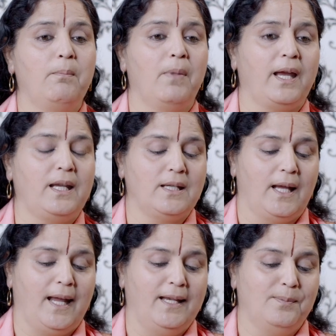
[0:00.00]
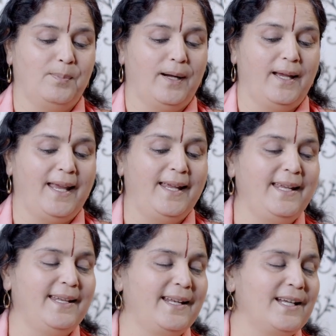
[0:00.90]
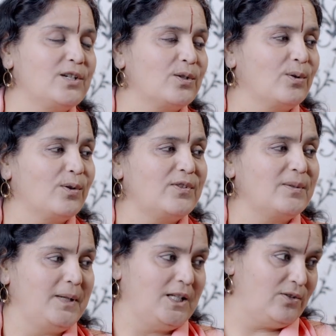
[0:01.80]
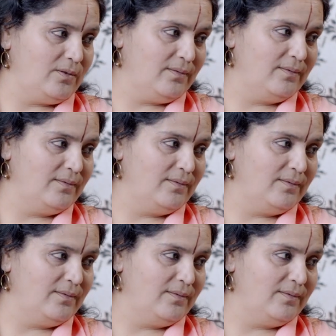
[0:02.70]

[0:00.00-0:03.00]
mind and by any narration of speech.